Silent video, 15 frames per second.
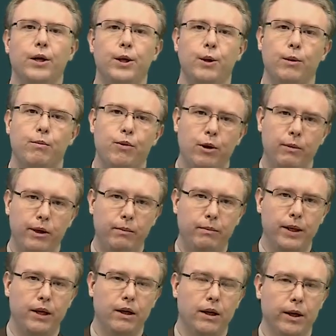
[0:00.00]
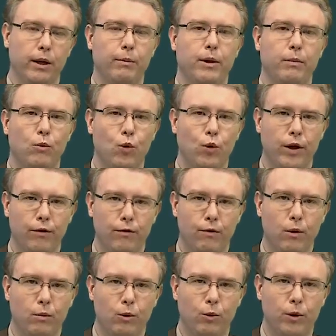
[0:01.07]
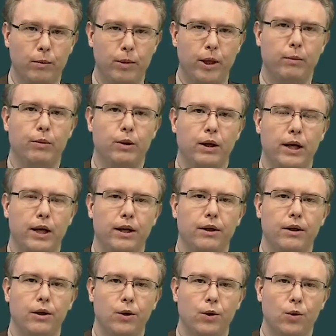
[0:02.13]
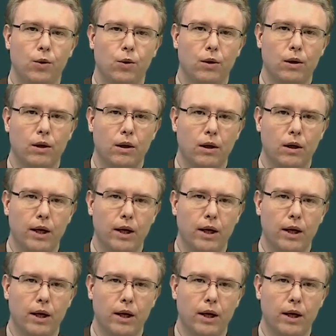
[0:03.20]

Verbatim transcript: You would probably be a little bit more informal with people in your,